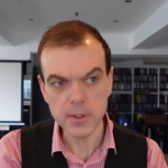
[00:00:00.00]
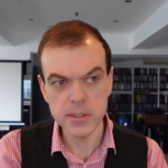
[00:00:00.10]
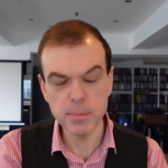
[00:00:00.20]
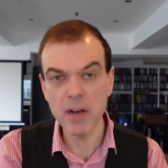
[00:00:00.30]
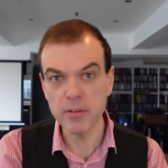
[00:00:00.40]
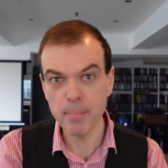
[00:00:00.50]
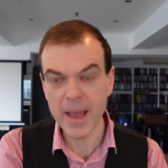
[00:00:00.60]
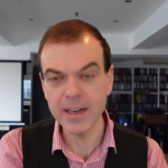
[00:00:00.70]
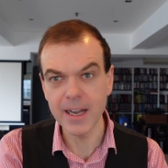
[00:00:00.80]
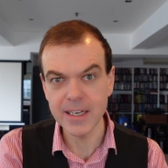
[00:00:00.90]
it's part of a
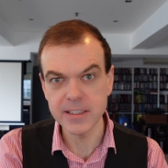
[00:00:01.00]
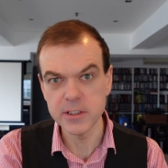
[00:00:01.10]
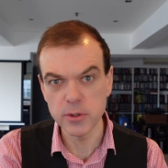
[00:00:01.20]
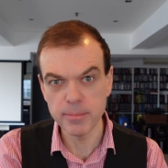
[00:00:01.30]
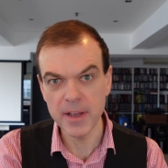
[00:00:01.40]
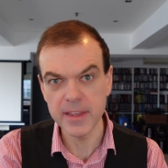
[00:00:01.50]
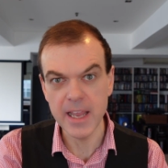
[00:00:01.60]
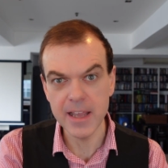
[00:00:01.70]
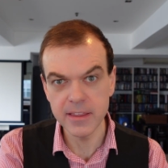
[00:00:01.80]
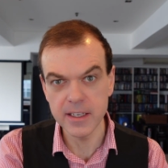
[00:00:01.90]
panel actually talk about the
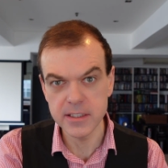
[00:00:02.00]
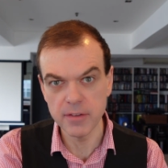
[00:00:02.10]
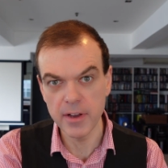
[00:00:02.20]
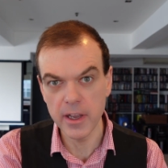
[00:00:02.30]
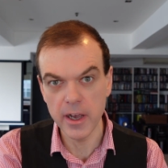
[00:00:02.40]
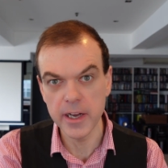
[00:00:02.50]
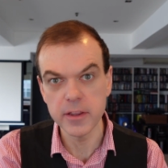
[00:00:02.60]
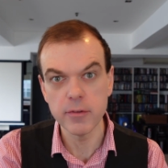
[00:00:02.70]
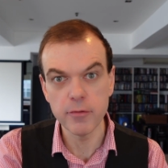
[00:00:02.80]
ethics of AI and the